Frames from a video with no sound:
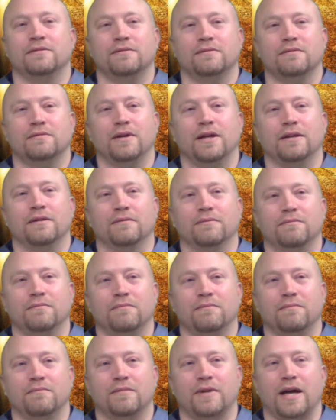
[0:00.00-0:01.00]
And
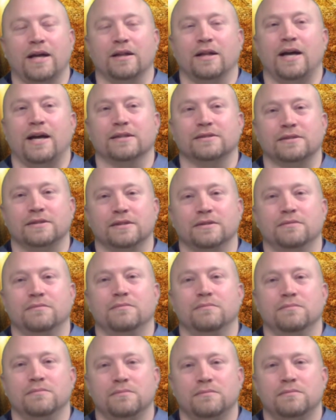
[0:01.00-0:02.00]
that lasted
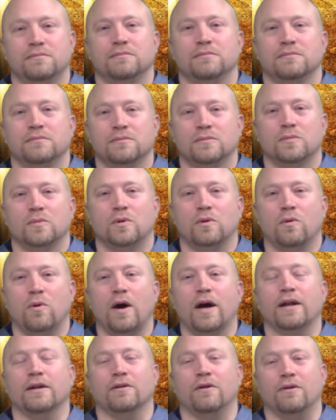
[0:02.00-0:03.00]

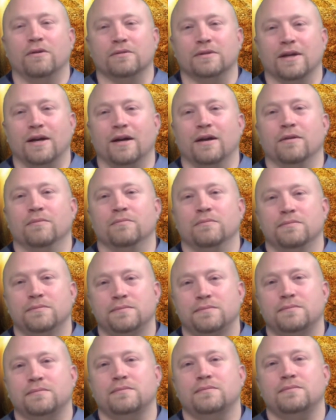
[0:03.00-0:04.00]
quite a long time
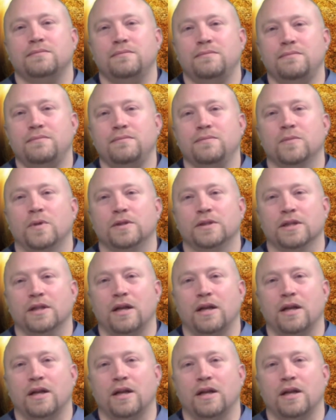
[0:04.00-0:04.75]
until I